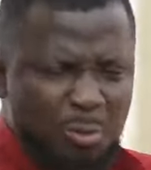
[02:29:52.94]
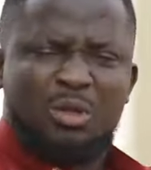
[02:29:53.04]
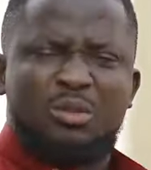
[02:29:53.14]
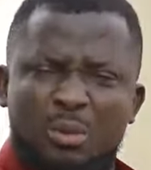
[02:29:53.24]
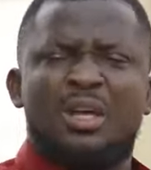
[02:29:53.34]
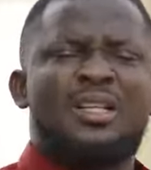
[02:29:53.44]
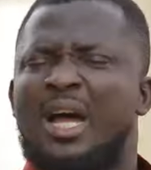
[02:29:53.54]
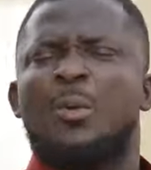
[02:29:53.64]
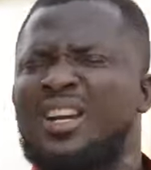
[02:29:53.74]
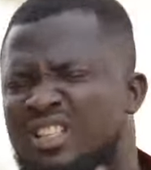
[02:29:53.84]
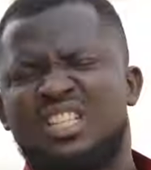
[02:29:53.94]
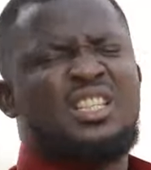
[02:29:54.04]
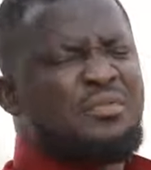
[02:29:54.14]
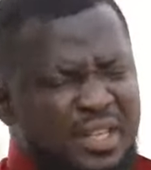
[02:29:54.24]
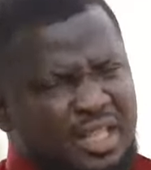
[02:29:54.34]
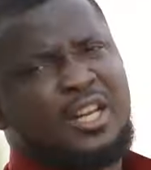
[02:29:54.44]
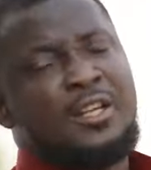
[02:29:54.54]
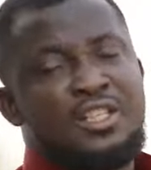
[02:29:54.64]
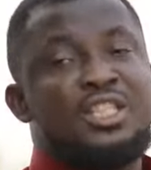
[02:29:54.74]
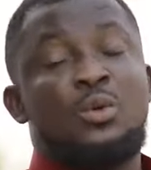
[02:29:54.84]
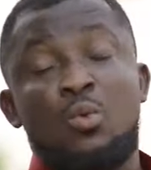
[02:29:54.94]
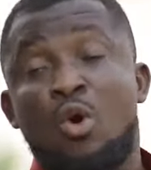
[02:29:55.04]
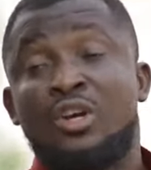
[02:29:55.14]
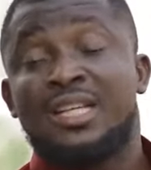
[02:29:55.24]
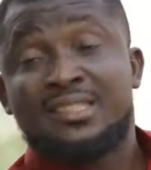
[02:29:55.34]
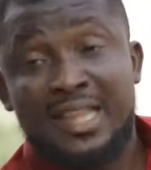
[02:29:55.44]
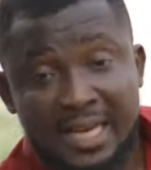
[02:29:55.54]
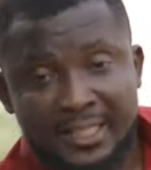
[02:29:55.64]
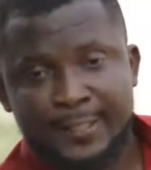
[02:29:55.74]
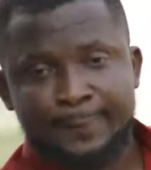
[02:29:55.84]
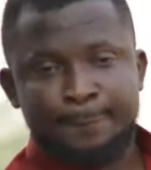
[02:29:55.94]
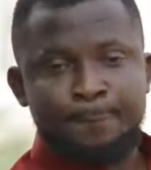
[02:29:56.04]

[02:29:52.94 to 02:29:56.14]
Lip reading: That one is a different thing. She will understand.